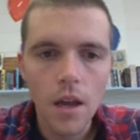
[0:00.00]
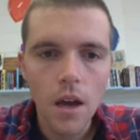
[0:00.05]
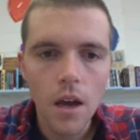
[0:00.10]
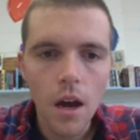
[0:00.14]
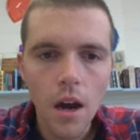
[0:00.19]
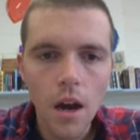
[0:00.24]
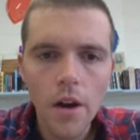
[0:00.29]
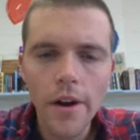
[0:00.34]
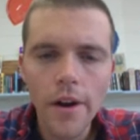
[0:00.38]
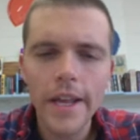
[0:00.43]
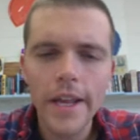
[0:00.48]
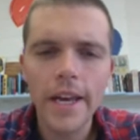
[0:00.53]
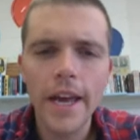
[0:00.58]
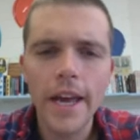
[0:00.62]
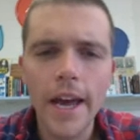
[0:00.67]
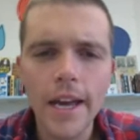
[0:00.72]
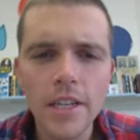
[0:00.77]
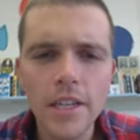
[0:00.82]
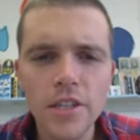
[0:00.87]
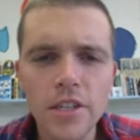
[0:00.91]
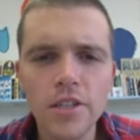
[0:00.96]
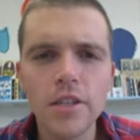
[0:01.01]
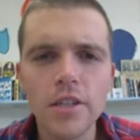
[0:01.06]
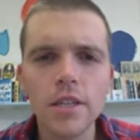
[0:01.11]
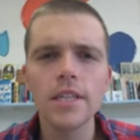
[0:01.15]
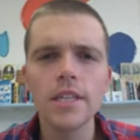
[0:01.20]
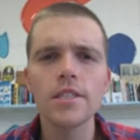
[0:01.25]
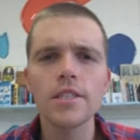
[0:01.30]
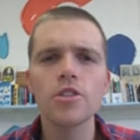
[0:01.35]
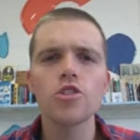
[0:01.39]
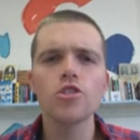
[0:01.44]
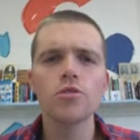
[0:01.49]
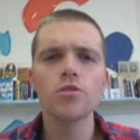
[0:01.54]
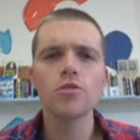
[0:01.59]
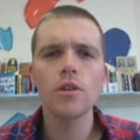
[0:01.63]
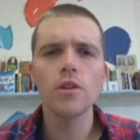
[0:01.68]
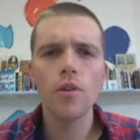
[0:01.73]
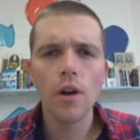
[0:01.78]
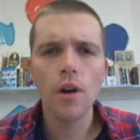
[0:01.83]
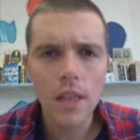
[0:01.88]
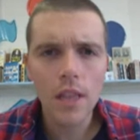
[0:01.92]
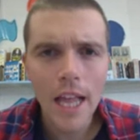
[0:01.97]
Alrighty, guys, let's
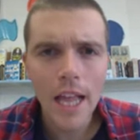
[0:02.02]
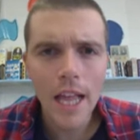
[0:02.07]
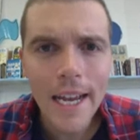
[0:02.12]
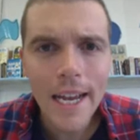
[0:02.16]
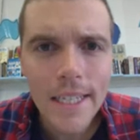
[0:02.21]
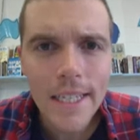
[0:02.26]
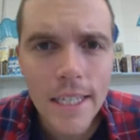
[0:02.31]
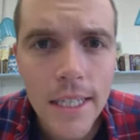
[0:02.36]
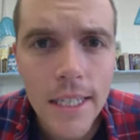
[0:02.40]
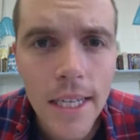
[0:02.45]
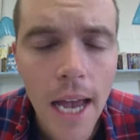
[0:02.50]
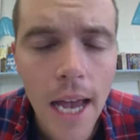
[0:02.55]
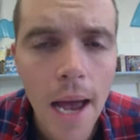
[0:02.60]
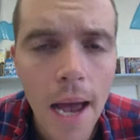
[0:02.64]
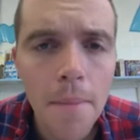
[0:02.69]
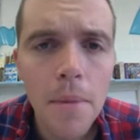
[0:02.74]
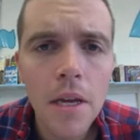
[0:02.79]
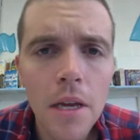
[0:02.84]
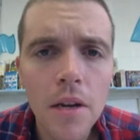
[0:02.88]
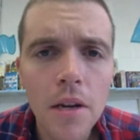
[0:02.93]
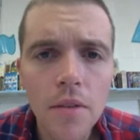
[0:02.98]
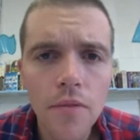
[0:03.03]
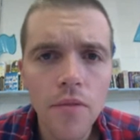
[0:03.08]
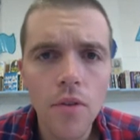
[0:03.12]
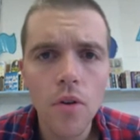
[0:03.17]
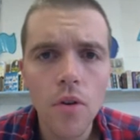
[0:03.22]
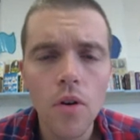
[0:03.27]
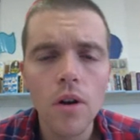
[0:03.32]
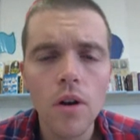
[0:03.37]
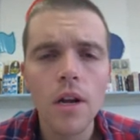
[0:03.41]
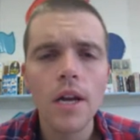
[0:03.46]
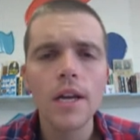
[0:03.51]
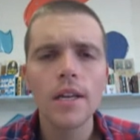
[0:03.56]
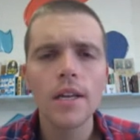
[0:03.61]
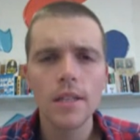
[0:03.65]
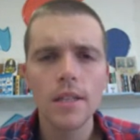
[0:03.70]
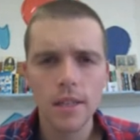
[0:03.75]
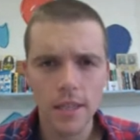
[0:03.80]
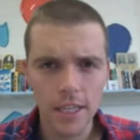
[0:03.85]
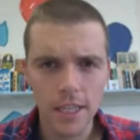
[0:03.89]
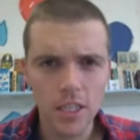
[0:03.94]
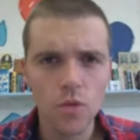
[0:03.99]
do our last assignment for
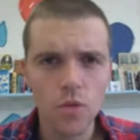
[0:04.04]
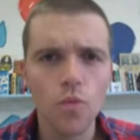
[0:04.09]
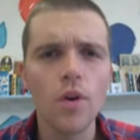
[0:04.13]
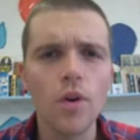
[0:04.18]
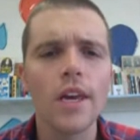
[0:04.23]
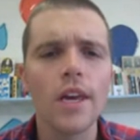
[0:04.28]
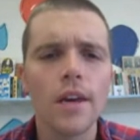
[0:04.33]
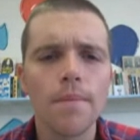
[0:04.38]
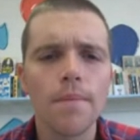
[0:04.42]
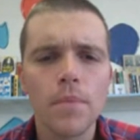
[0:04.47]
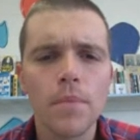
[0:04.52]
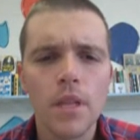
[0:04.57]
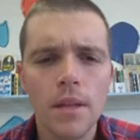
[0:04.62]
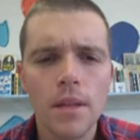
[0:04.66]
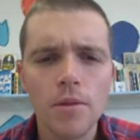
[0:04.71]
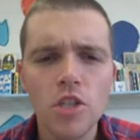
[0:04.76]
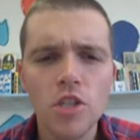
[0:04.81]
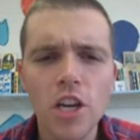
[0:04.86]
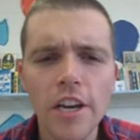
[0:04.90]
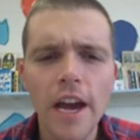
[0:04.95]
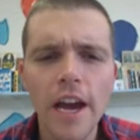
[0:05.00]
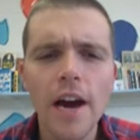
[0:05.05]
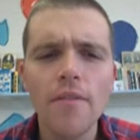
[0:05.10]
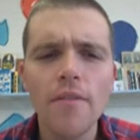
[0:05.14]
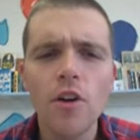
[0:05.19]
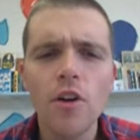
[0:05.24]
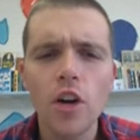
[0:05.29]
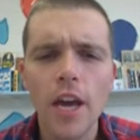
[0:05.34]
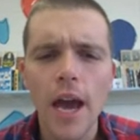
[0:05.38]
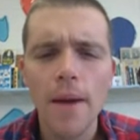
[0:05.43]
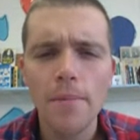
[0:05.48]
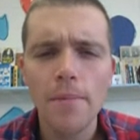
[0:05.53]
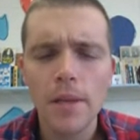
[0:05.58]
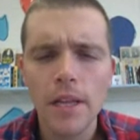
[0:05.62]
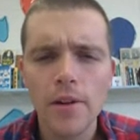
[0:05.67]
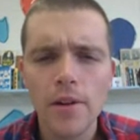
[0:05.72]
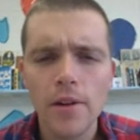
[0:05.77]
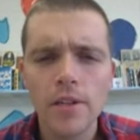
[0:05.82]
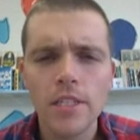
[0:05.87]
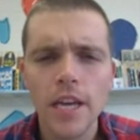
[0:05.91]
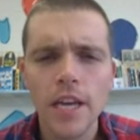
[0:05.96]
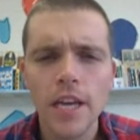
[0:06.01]
this week. Let me show you how
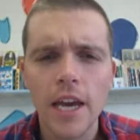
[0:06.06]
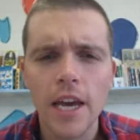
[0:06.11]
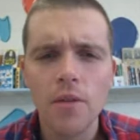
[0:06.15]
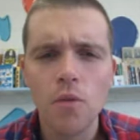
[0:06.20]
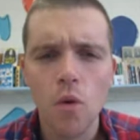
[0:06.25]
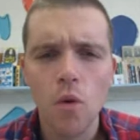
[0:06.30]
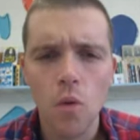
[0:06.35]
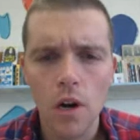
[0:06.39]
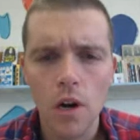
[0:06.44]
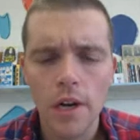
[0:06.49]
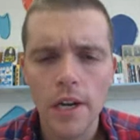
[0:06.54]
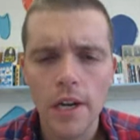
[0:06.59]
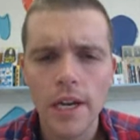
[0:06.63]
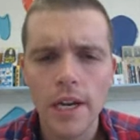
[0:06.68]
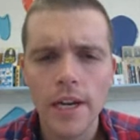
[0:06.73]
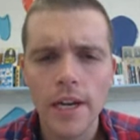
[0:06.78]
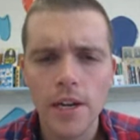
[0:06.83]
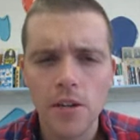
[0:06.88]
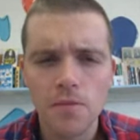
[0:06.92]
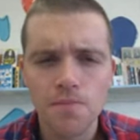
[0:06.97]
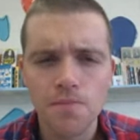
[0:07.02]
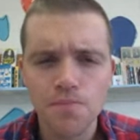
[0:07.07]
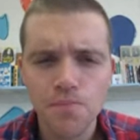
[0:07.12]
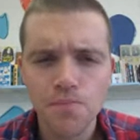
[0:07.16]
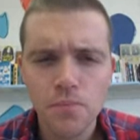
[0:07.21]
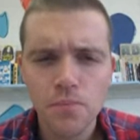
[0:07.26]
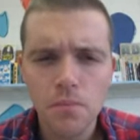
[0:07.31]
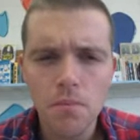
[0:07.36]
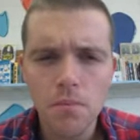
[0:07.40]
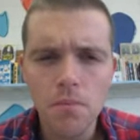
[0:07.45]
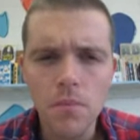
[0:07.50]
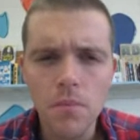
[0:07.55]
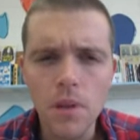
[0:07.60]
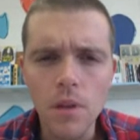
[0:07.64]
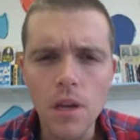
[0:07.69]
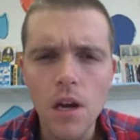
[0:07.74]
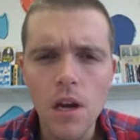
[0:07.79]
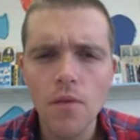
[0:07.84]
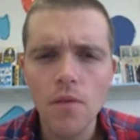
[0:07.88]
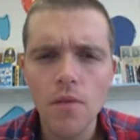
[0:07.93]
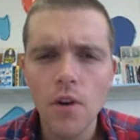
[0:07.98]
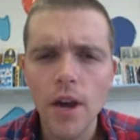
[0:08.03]
Vocabulary Day will work in here.
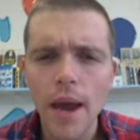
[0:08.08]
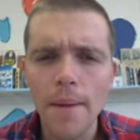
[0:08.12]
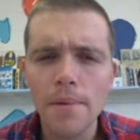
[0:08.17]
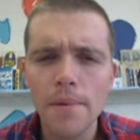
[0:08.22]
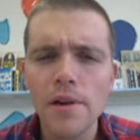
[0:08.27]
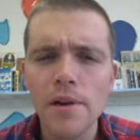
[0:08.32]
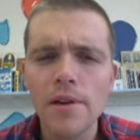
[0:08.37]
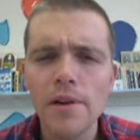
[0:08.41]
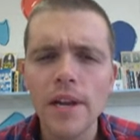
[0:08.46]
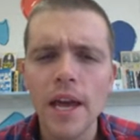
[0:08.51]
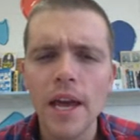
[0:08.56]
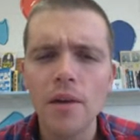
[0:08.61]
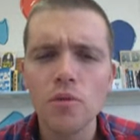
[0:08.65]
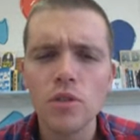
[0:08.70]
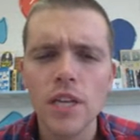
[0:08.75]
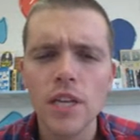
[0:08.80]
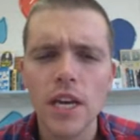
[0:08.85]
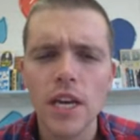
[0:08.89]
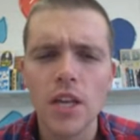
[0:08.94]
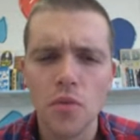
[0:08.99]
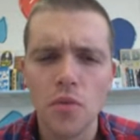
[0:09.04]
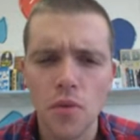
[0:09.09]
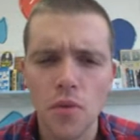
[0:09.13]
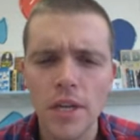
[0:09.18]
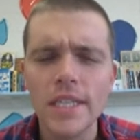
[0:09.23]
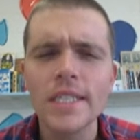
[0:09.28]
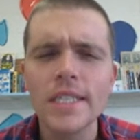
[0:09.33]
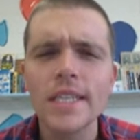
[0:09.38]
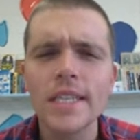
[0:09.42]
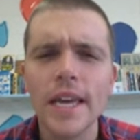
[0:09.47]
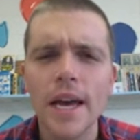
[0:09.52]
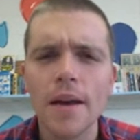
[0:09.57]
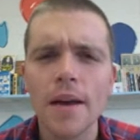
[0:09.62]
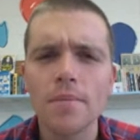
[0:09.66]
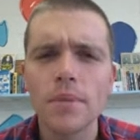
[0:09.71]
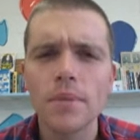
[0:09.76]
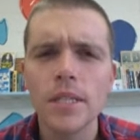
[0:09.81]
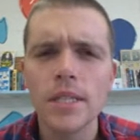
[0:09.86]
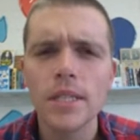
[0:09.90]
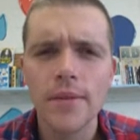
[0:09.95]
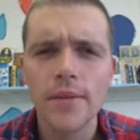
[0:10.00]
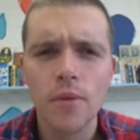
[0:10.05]
On Vocabulary Day, we'll take 3
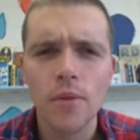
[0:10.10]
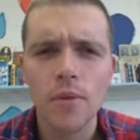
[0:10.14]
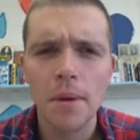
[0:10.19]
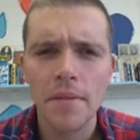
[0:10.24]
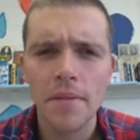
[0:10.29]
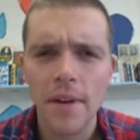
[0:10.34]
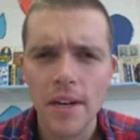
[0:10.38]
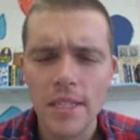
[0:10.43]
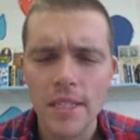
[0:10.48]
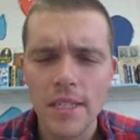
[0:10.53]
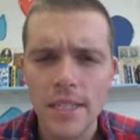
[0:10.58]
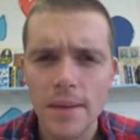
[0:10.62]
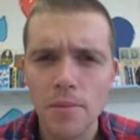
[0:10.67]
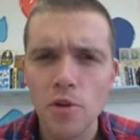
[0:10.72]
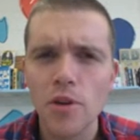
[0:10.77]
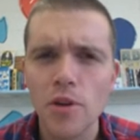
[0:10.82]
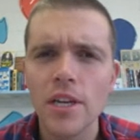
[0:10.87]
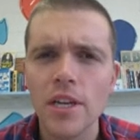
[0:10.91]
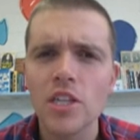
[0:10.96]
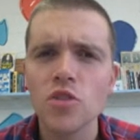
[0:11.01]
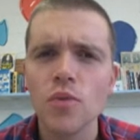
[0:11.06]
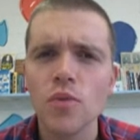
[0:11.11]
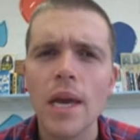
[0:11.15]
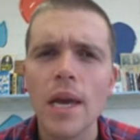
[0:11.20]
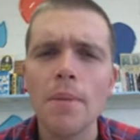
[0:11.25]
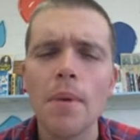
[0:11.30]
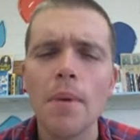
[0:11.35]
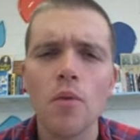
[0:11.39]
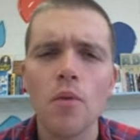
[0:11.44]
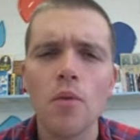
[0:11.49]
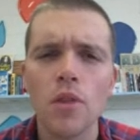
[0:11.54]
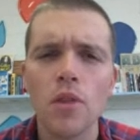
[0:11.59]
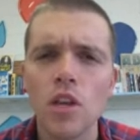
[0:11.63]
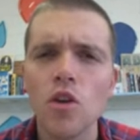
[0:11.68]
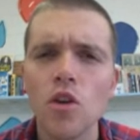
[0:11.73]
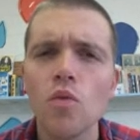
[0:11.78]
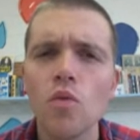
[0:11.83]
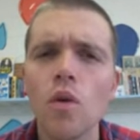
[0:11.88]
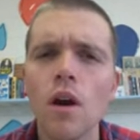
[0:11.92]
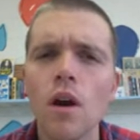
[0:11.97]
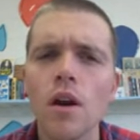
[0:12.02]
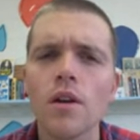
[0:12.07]
steps that will be very similar each week, but with new
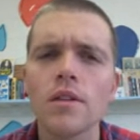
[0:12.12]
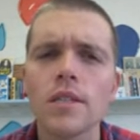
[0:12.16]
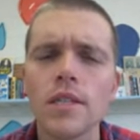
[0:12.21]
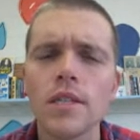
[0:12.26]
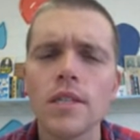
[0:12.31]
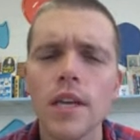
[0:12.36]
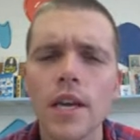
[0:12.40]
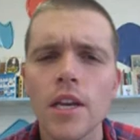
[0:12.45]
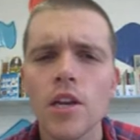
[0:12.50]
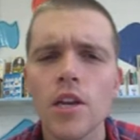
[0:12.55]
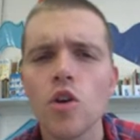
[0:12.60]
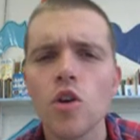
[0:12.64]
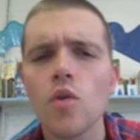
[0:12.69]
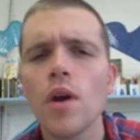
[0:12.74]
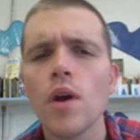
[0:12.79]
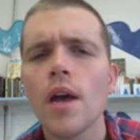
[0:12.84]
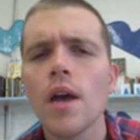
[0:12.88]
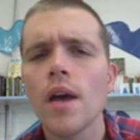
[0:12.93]
words and new